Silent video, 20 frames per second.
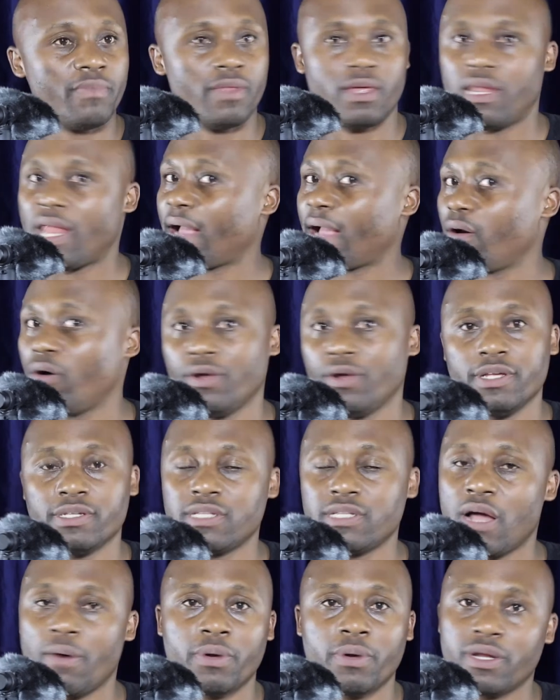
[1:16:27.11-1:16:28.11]
Like,
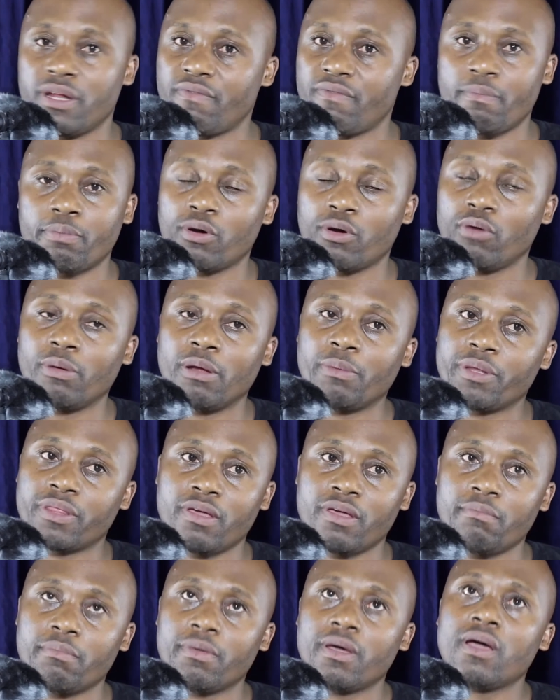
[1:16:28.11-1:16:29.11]
honestly, I wouldn't have a problem with
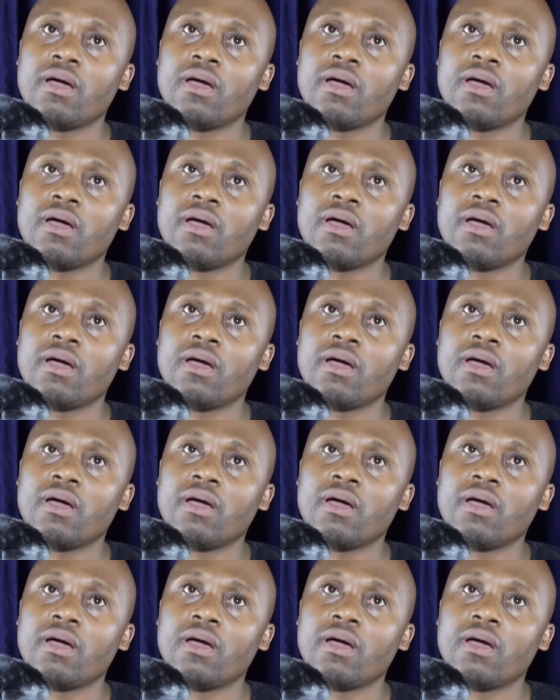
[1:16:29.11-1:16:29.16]
him.